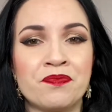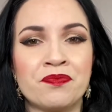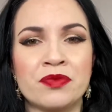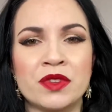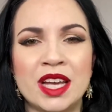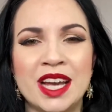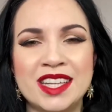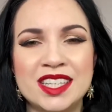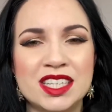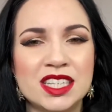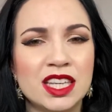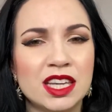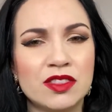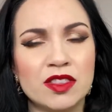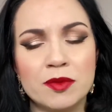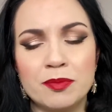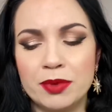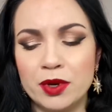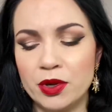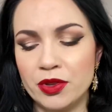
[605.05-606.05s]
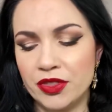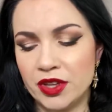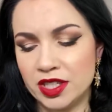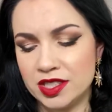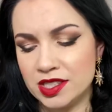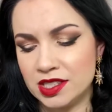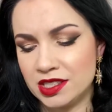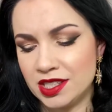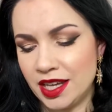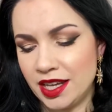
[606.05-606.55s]
I did get them both on
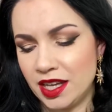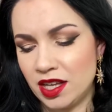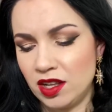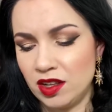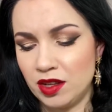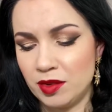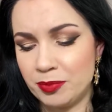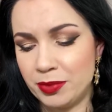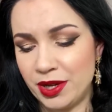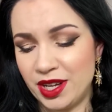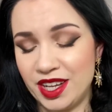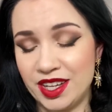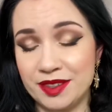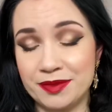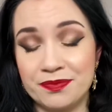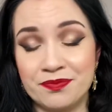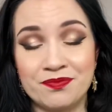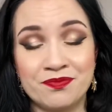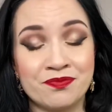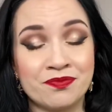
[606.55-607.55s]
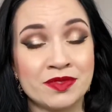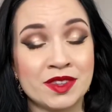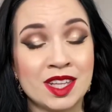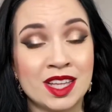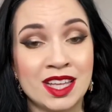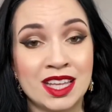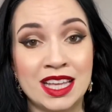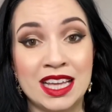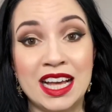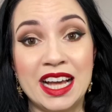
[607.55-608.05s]
sale, but
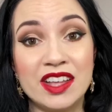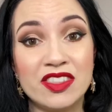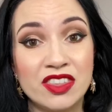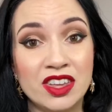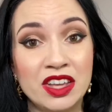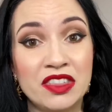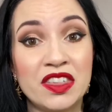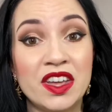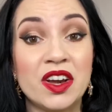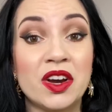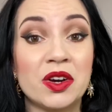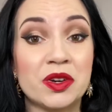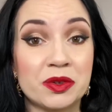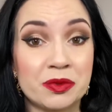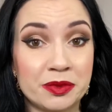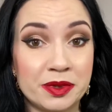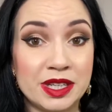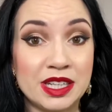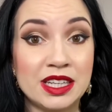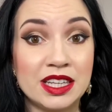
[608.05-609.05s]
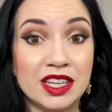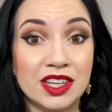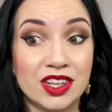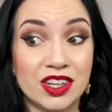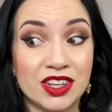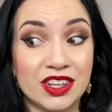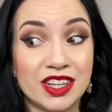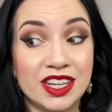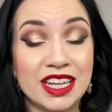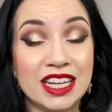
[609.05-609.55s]
I think they are really
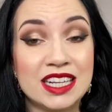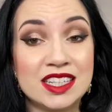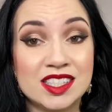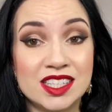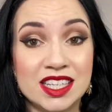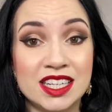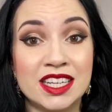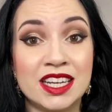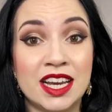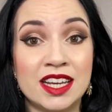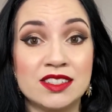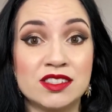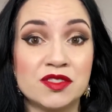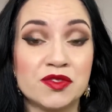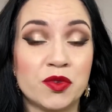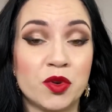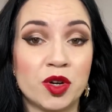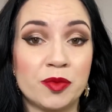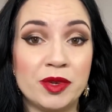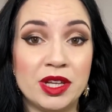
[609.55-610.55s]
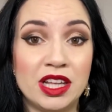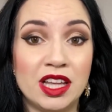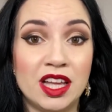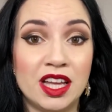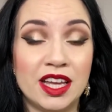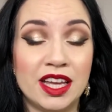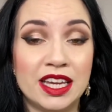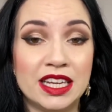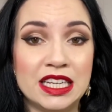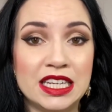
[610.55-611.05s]
good. It's a nice formula
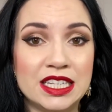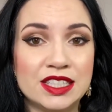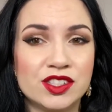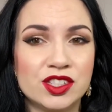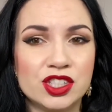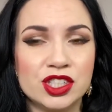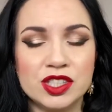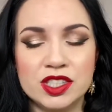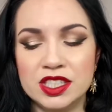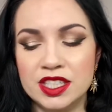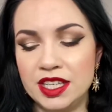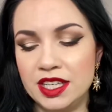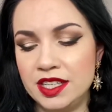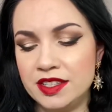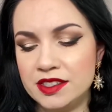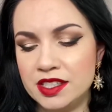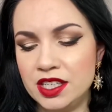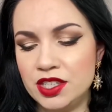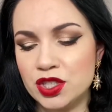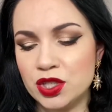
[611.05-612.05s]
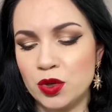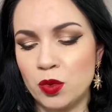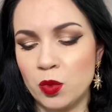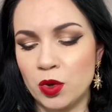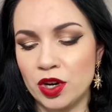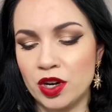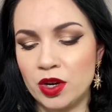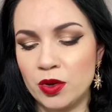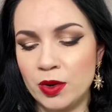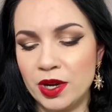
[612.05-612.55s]
and it's just easy to
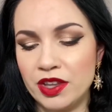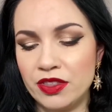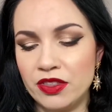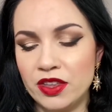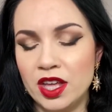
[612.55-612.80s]
work with.